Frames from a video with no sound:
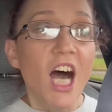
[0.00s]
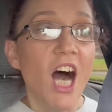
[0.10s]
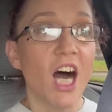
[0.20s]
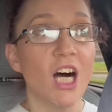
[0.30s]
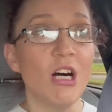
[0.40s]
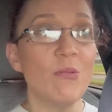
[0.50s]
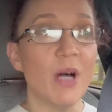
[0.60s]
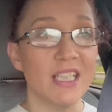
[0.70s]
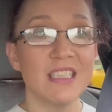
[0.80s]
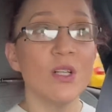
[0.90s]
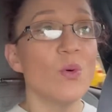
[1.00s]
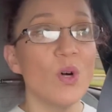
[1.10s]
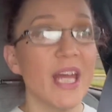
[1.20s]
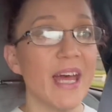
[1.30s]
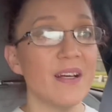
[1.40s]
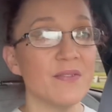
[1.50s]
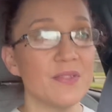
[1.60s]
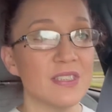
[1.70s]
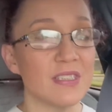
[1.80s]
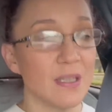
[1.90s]
I still want to have
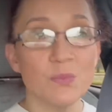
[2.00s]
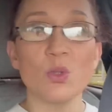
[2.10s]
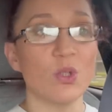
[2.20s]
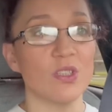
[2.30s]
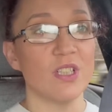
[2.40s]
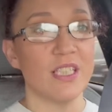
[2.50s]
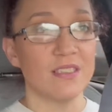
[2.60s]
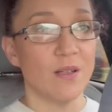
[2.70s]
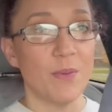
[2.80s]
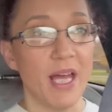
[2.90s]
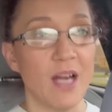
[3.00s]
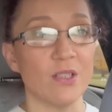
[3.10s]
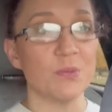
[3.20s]
some sort of lights on my house,